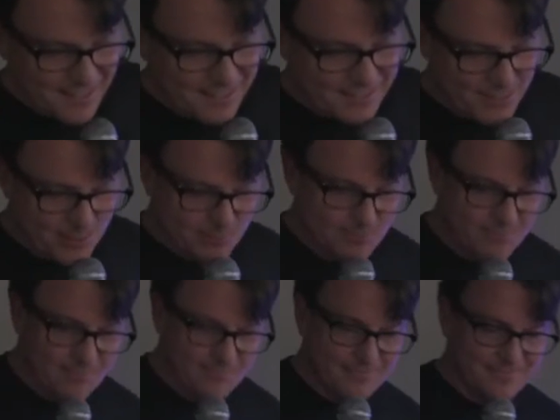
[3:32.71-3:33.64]
So,
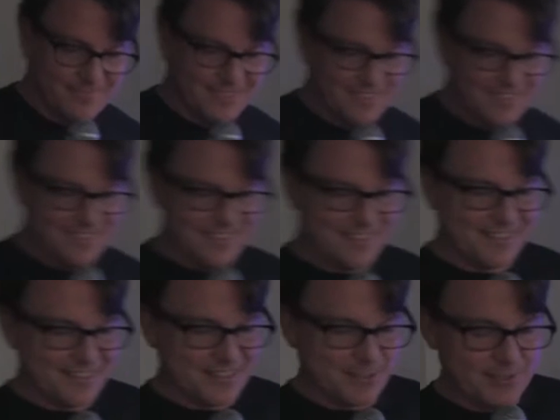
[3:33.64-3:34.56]

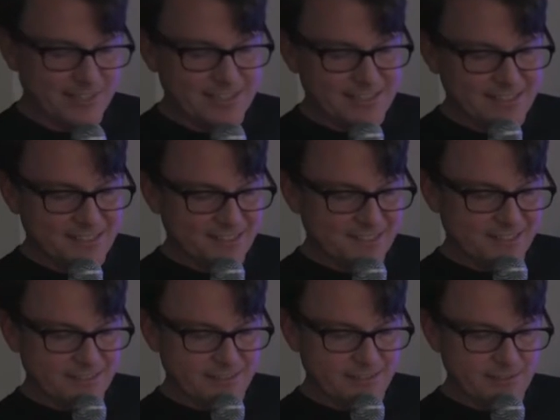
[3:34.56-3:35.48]
so the idea is
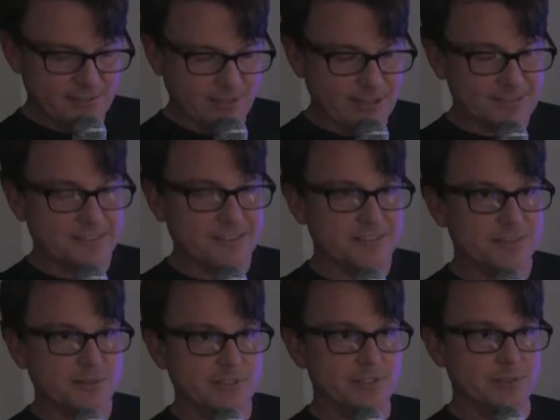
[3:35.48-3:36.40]
uh, you lock this
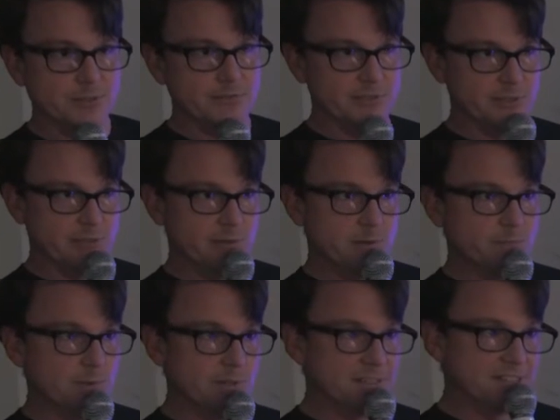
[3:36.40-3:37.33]
into a two of two
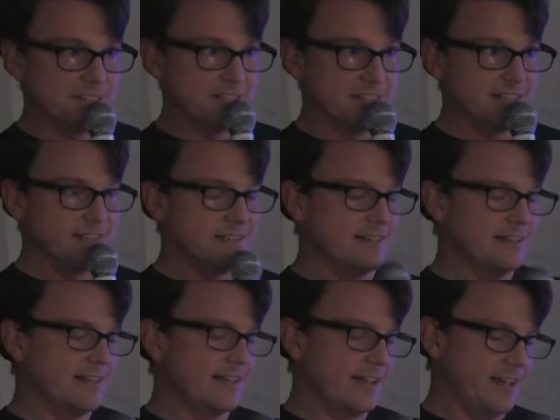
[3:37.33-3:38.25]
multi-sig,
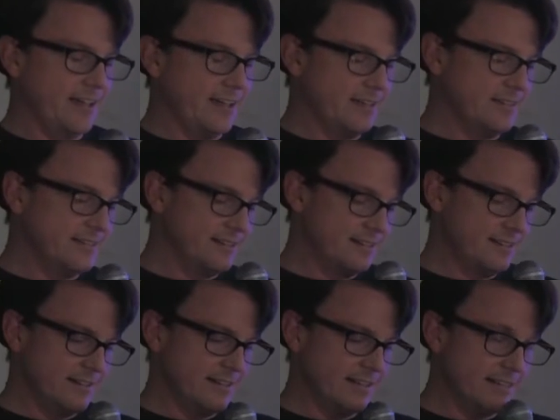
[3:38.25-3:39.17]
and
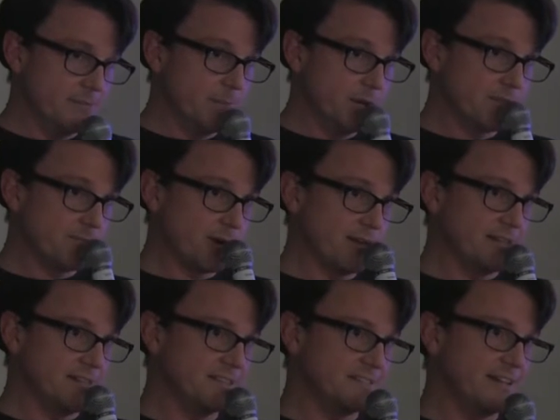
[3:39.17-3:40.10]
uh, and then both
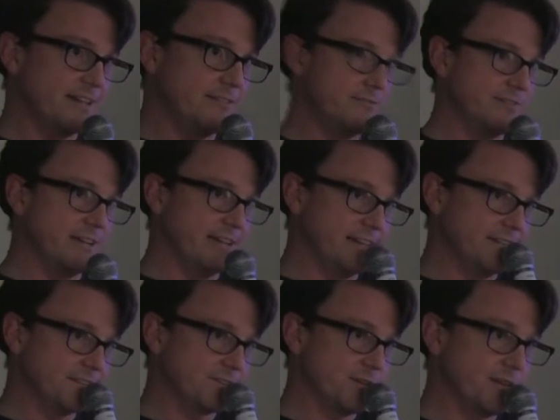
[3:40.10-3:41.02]
parties have a
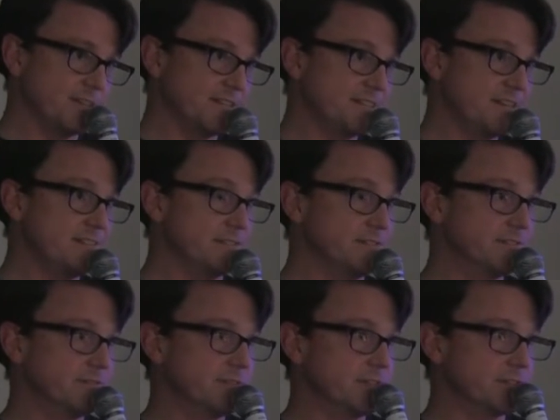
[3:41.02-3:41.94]
strong incentive
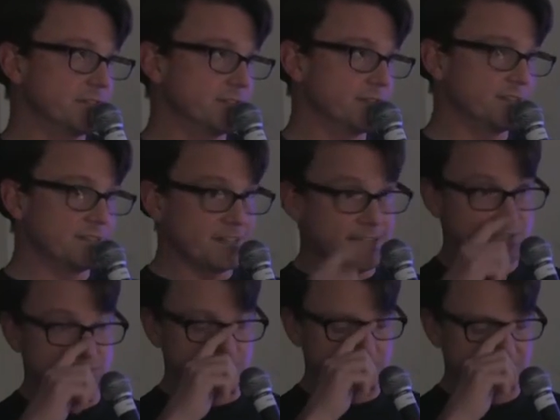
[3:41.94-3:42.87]
to finish the
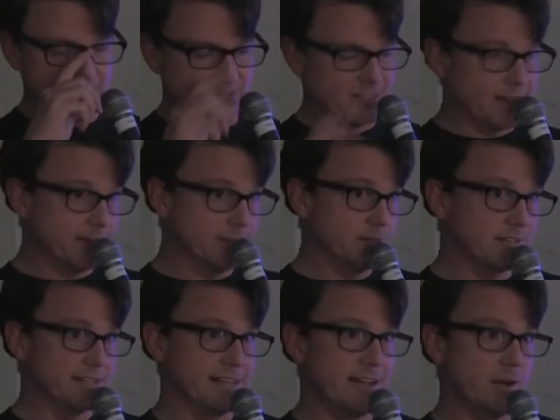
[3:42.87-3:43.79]
transaction because neither
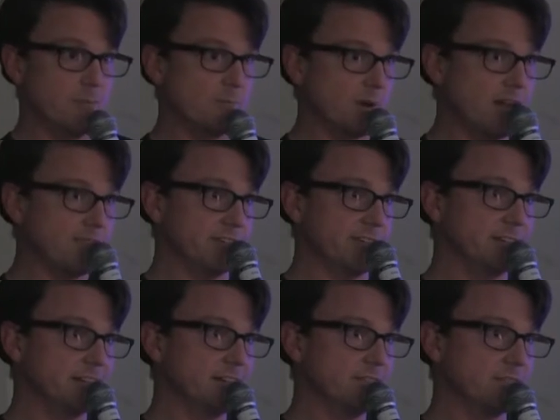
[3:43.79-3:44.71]
can now profit
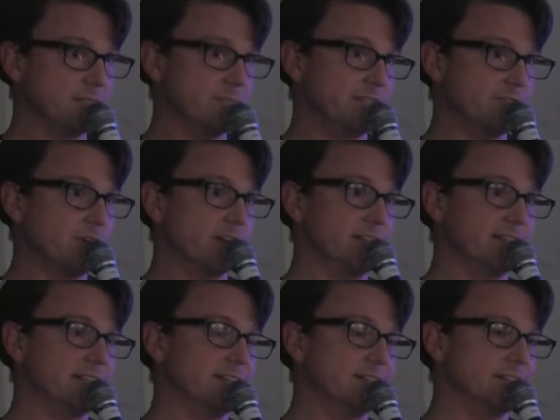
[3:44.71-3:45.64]
from
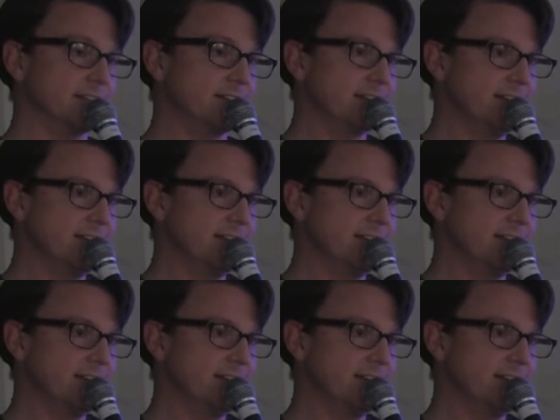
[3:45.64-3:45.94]
defrauding the other.